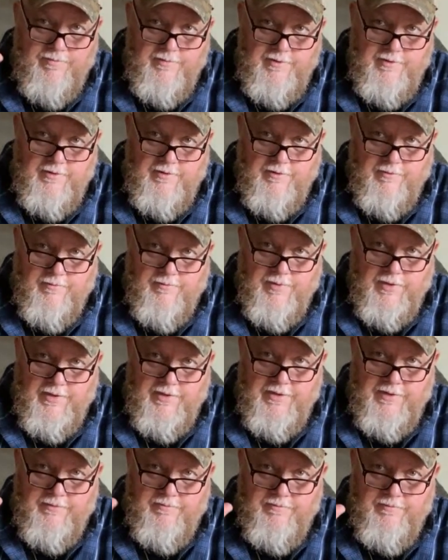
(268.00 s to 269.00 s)

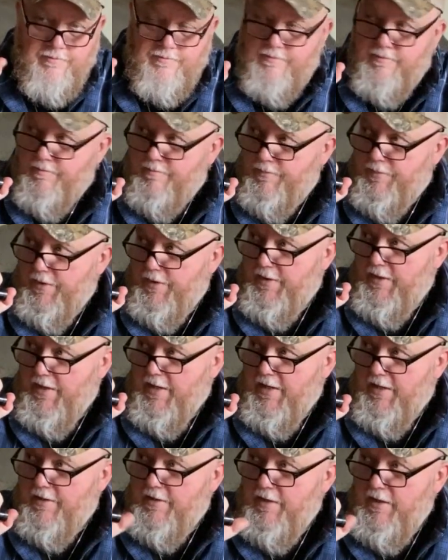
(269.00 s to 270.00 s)
button
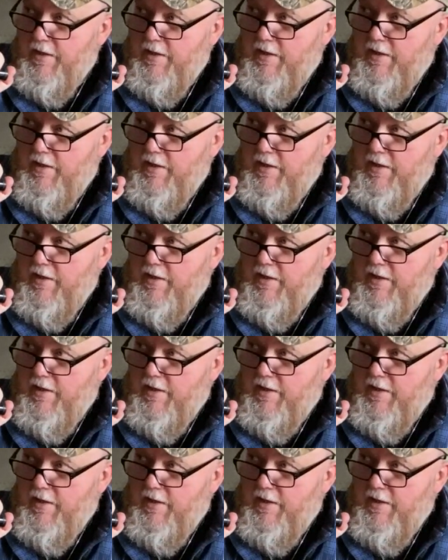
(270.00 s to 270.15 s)
on.